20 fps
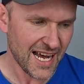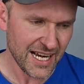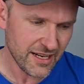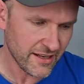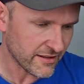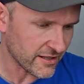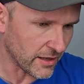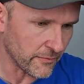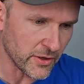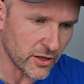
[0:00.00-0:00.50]

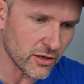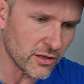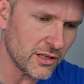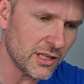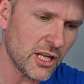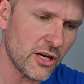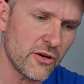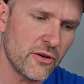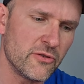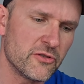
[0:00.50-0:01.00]
Anything. I mean, we've
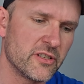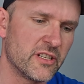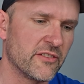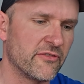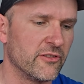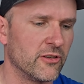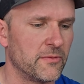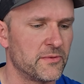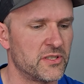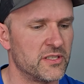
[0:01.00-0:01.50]
got loads of
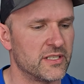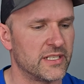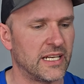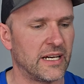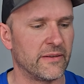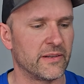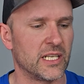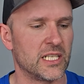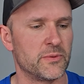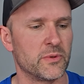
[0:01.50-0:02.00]
different options
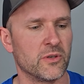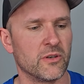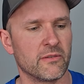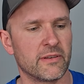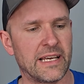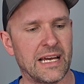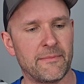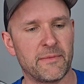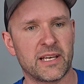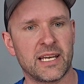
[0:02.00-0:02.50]
nowadays. We've
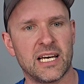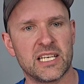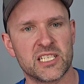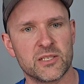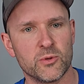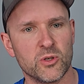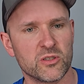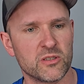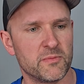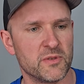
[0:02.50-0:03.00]
got Gamma Cats
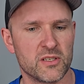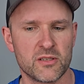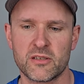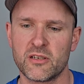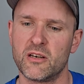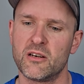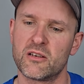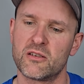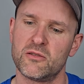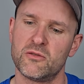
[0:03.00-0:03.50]
of Octopus
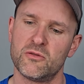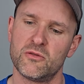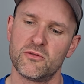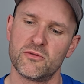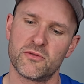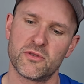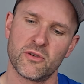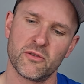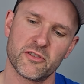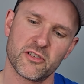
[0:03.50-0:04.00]

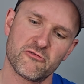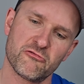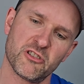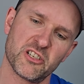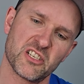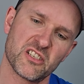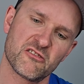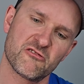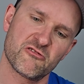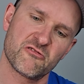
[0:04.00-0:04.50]
Circles. You've got the
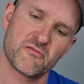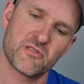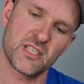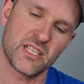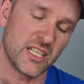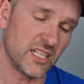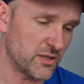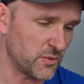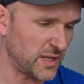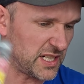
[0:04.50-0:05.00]
Tronix
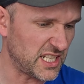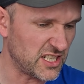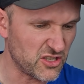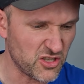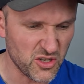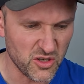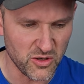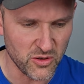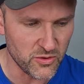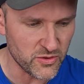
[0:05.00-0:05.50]

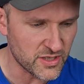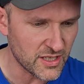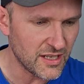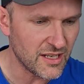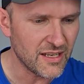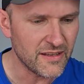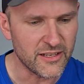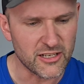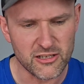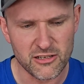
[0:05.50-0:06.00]

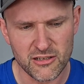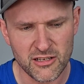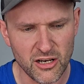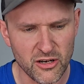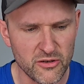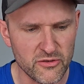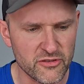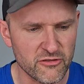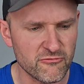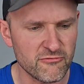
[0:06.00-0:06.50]
T22s. There's
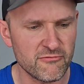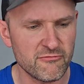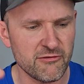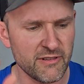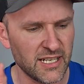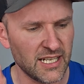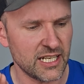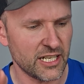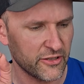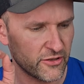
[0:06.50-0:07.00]
loads of
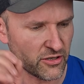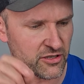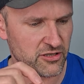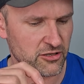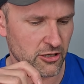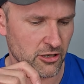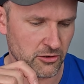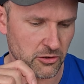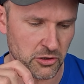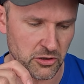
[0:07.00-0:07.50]
really good
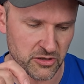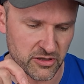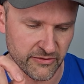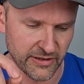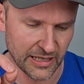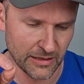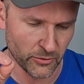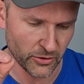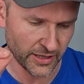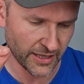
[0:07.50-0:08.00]
circle hooks
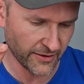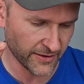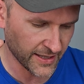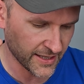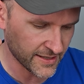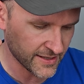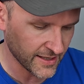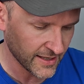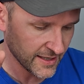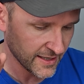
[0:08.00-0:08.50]
available
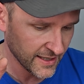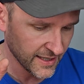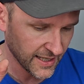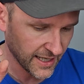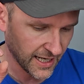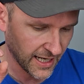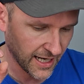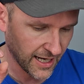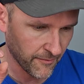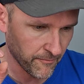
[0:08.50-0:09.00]
nowadays.
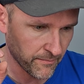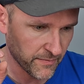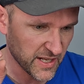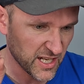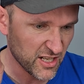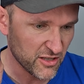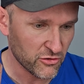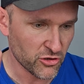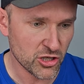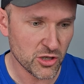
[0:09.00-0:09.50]

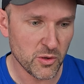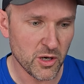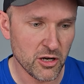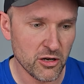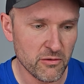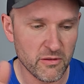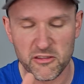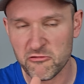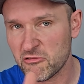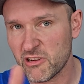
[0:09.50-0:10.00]
2.0,
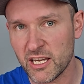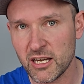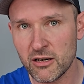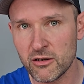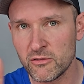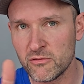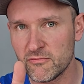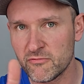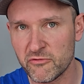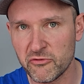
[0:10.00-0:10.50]

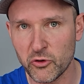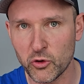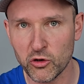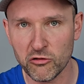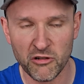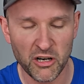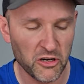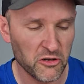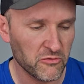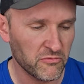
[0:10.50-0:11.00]
3.0,
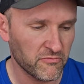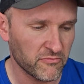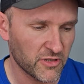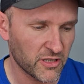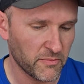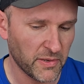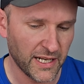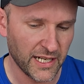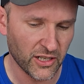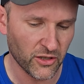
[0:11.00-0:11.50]
4.0,
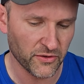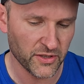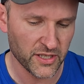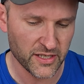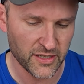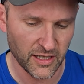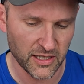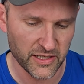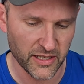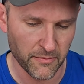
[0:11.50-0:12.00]
depending on the
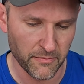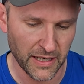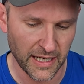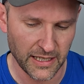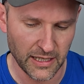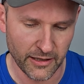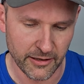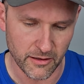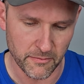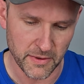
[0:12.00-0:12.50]
size of your
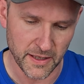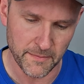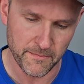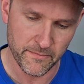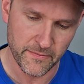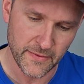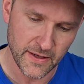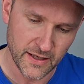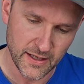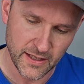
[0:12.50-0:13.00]
bait a little bit.